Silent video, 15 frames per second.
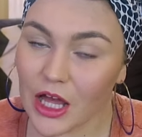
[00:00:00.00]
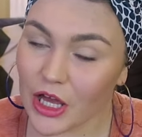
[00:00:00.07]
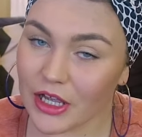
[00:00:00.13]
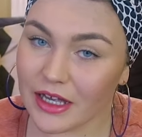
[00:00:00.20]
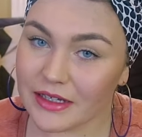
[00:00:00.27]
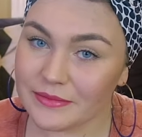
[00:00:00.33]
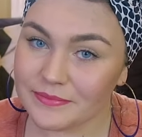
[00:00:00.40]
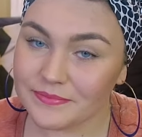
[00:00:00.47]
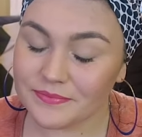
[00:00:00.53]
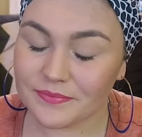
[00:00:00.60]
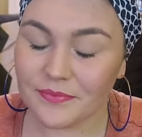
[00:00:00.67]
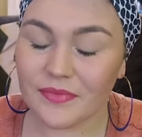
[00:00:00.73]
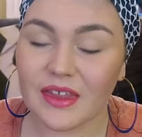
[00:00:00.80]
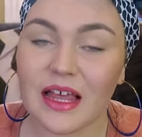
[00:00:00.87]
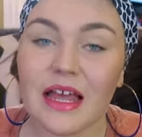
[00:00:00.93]
Okay.
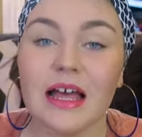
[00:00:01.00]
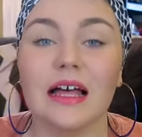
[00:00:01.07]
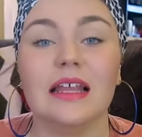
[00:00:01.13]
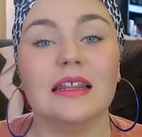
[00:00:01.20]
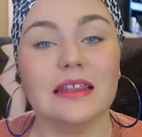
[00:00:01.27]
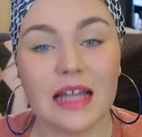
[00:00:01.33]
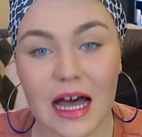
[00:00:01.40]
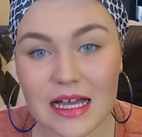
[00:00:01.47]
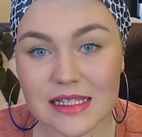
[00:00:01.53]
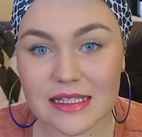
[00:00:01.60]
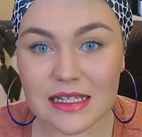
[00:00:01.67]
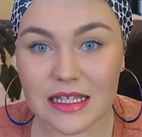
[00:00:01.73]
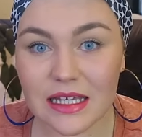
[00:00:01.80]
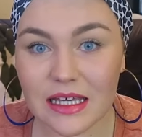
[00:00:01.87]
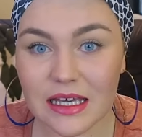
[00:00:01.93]

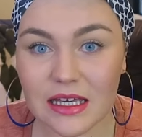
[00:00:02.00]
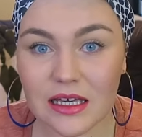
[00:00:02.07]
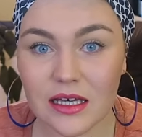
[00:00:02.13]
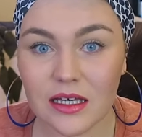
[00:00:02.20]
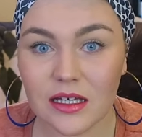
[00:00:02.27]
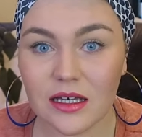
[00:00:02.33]
Lastly,